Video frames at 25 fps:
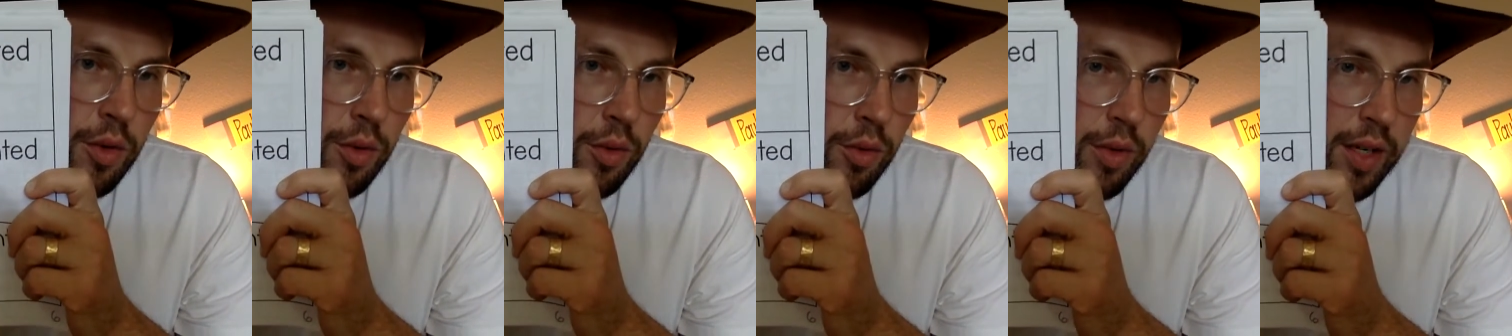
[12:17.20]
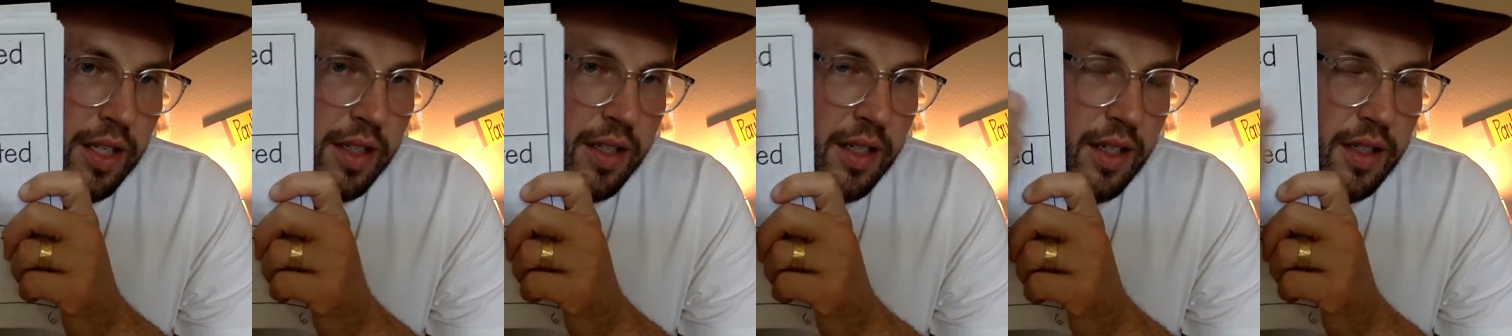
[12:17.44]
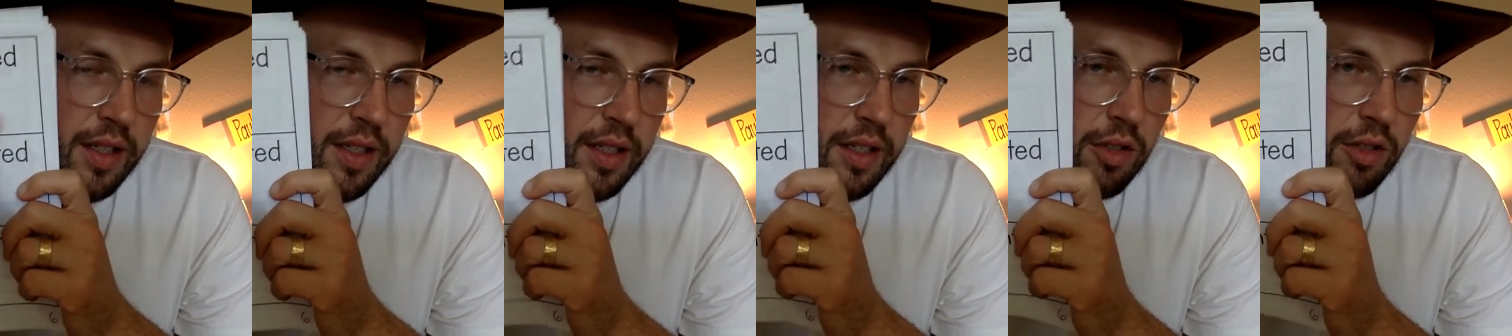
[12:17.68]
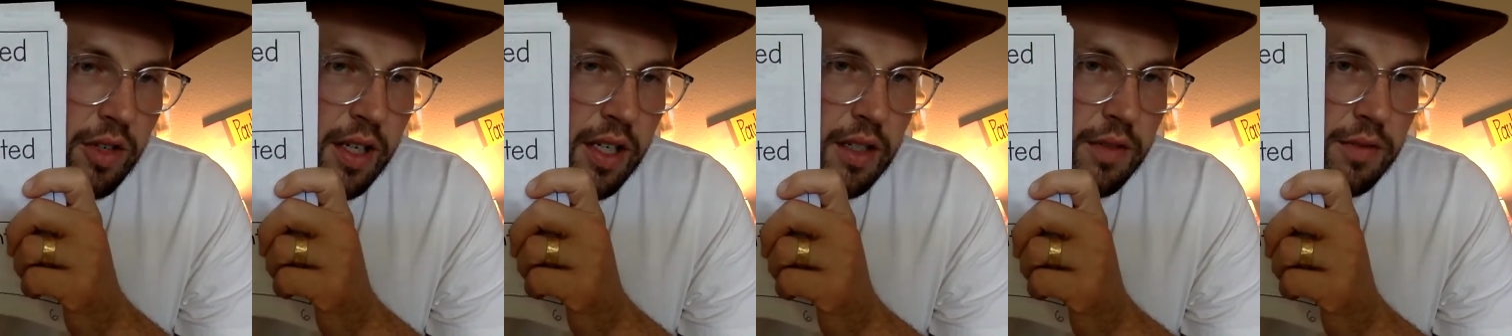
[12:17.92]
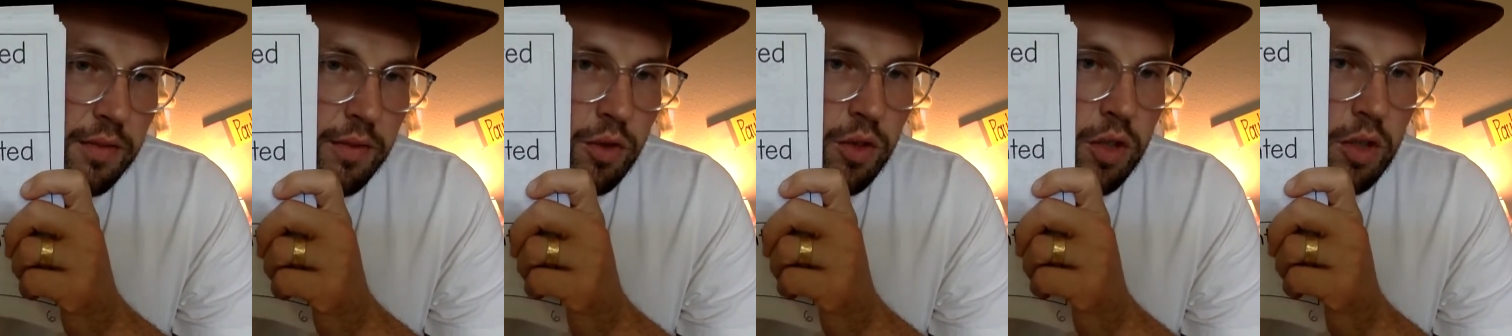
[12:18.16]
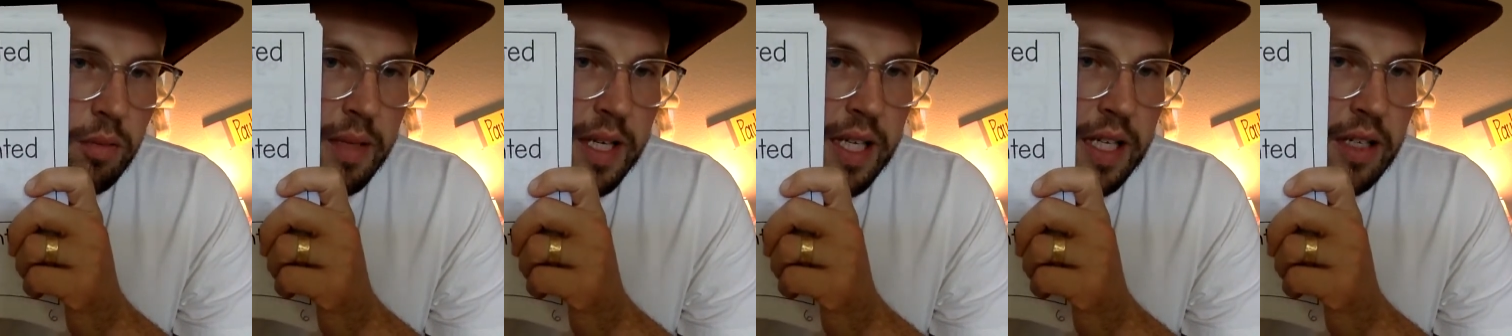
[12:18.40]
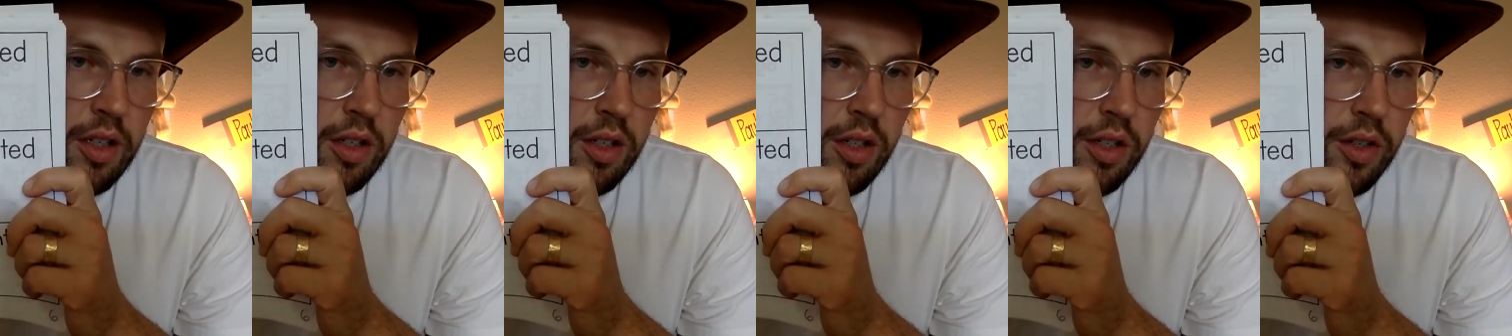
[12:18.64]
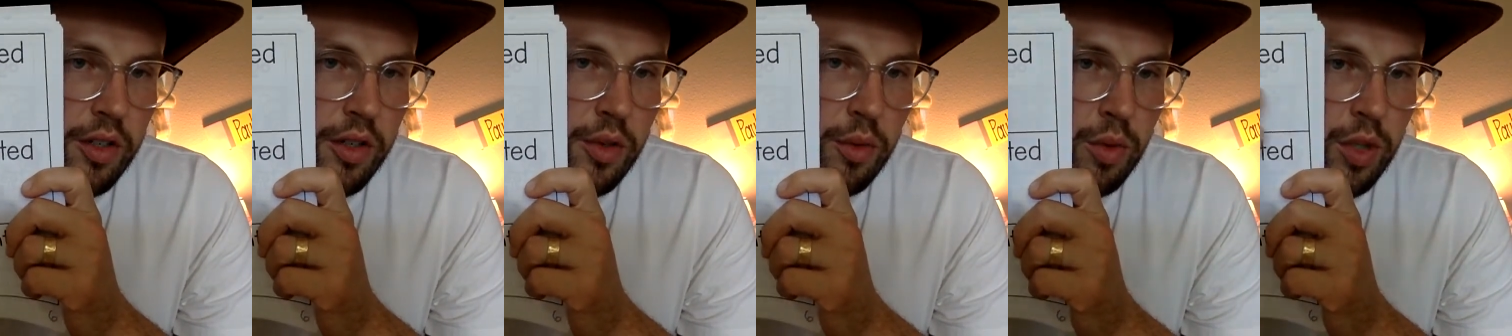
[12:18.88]
written in the correct format.
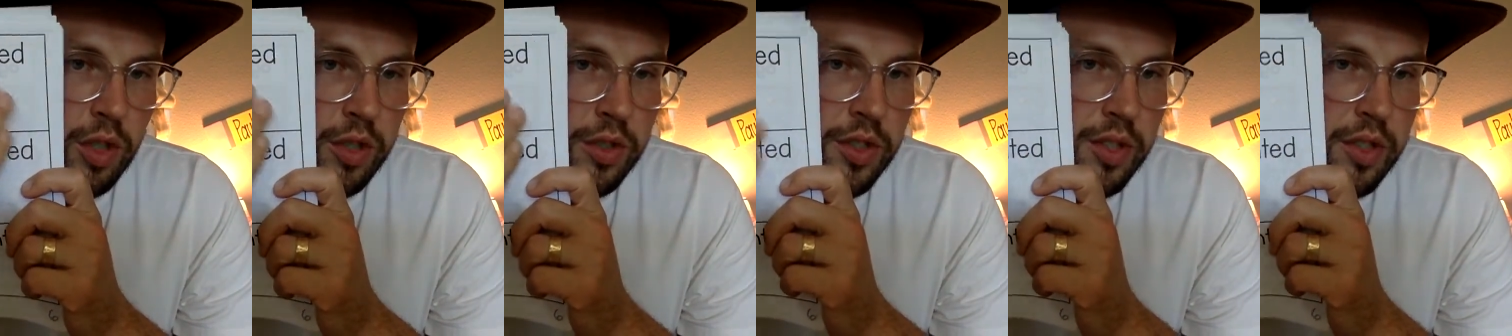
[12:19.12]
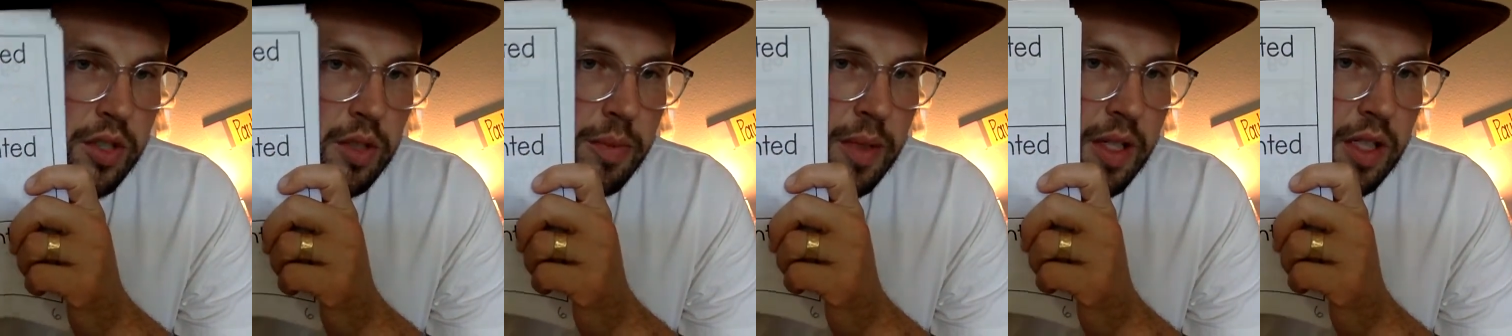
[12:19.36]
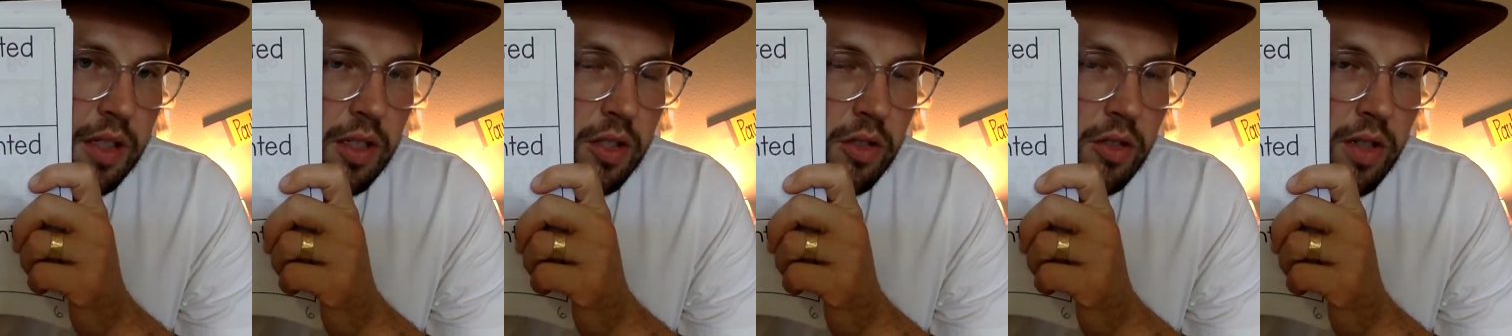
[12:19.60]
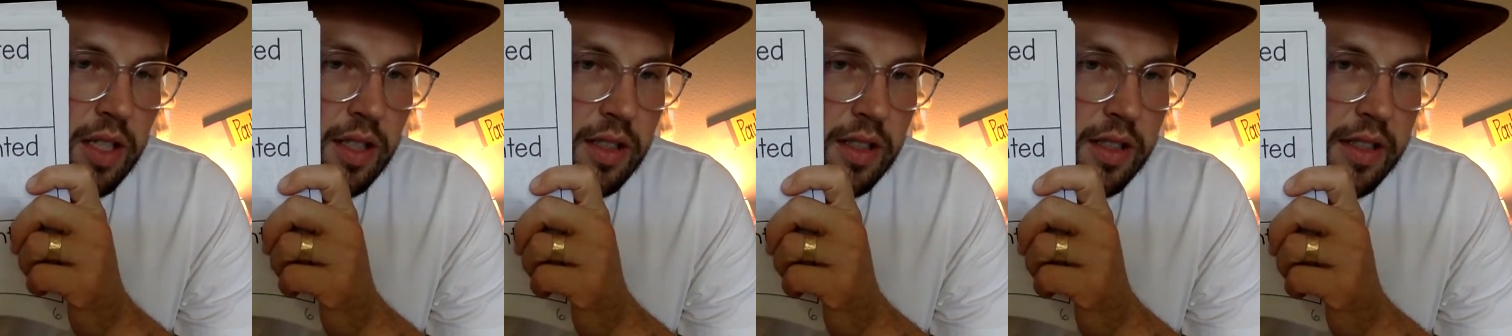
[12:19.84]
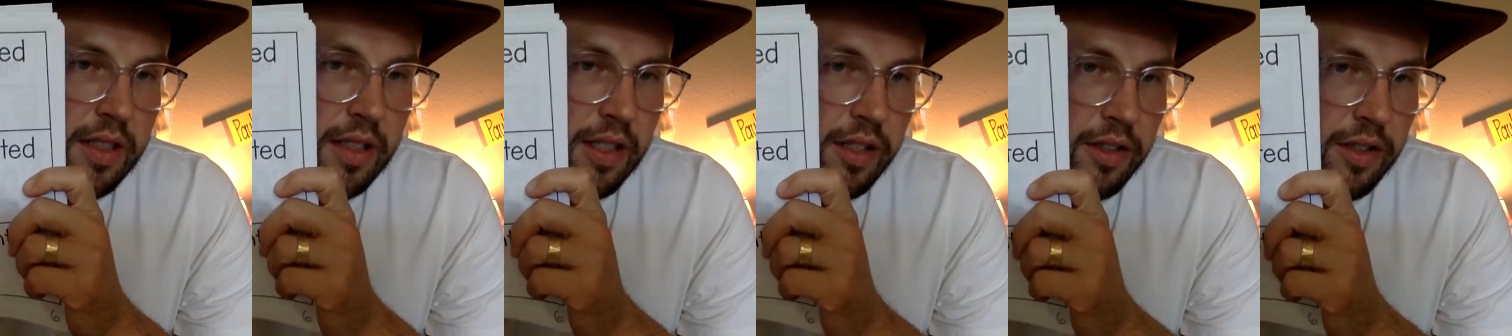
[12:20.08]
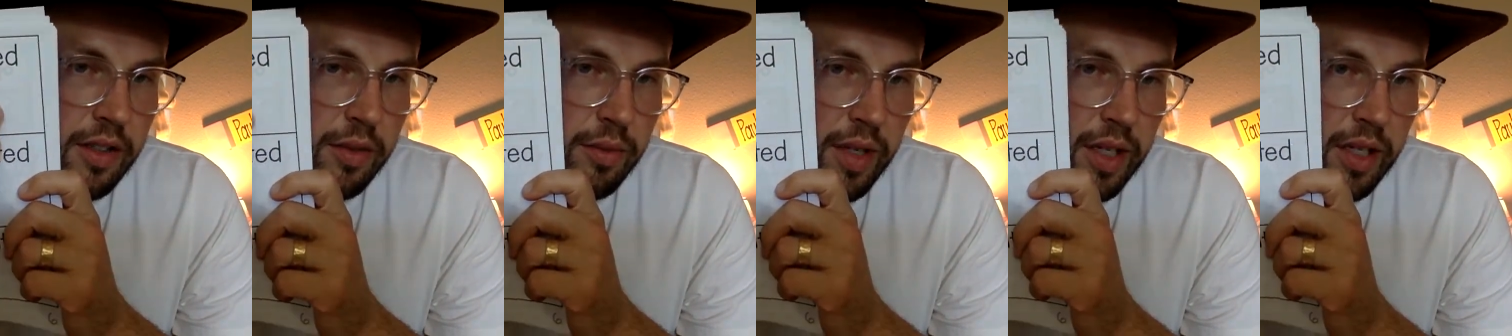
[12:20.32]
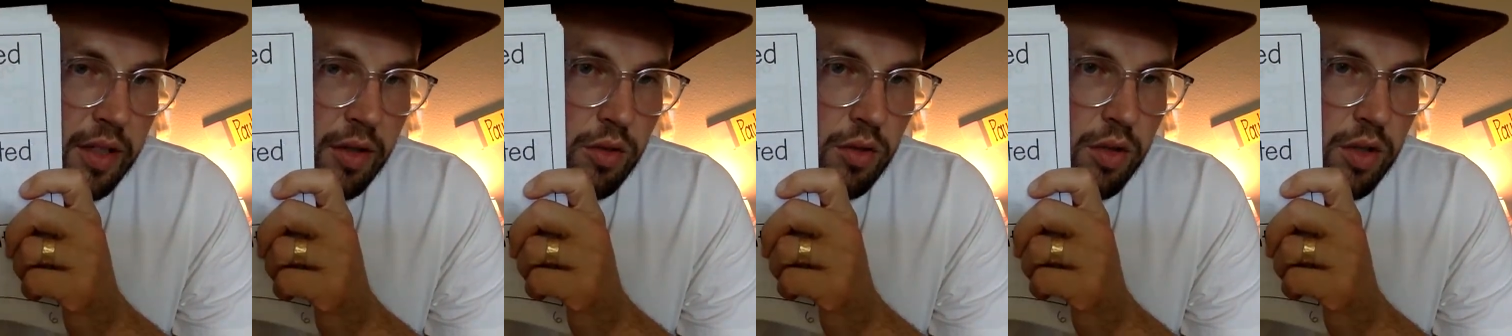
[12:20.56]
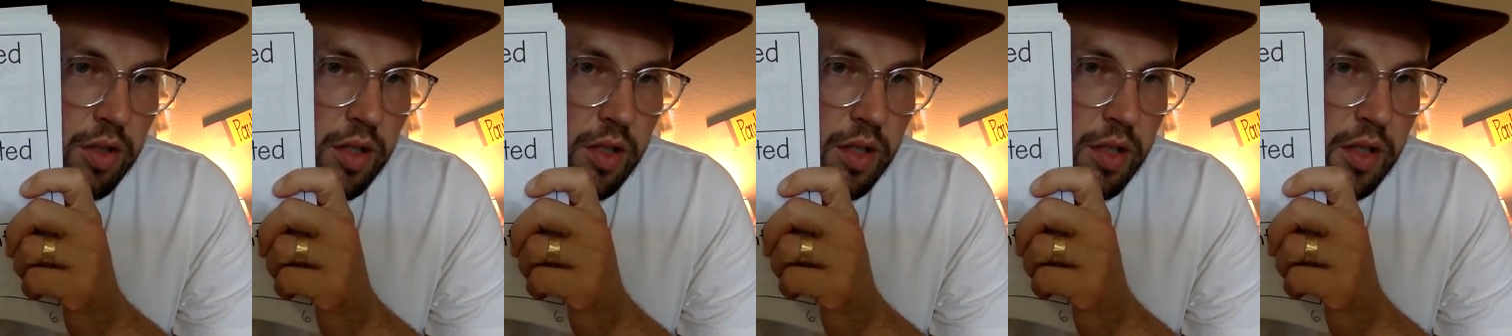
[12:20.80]
All the words are spelled correctly. They're in the right
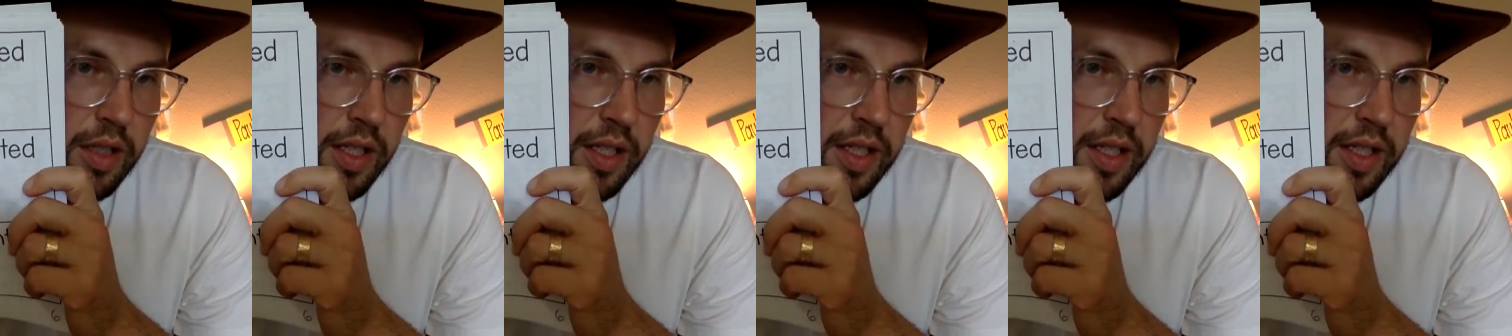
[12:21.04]
order.